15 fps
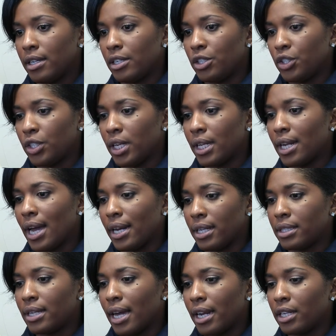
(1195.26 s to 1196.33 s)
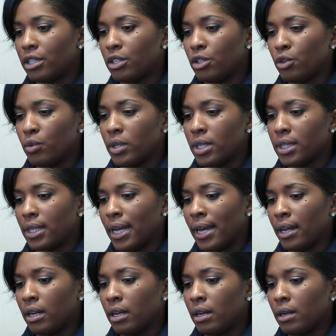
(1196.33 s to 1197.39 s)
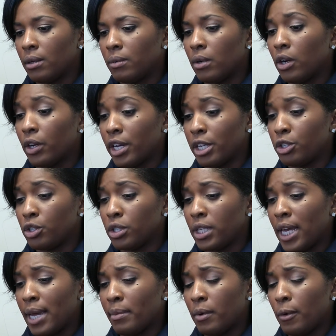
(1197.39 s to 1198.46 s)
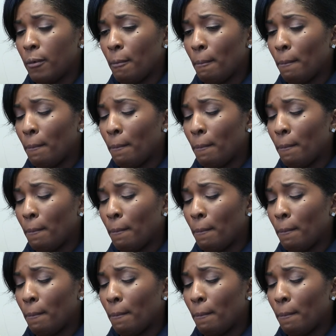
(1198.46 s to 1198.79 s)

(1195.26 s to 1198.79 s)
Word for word: she and I decided to do this at uh, her kitchen table.